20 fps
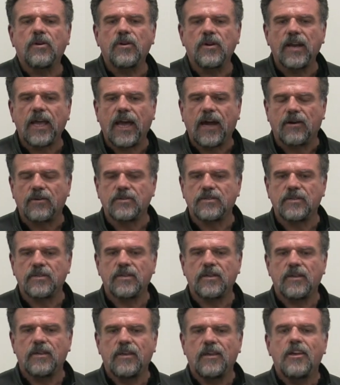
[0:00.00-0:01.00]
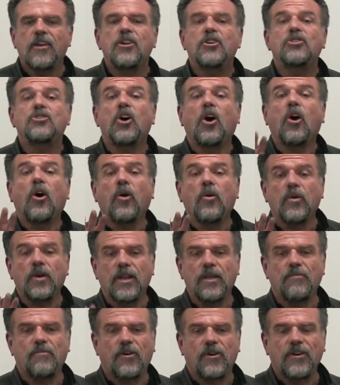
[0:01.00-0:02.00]
burned out.
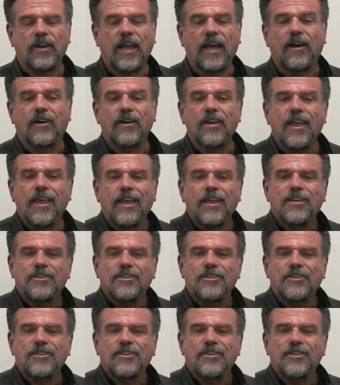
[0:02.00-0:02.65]
Totally burned out.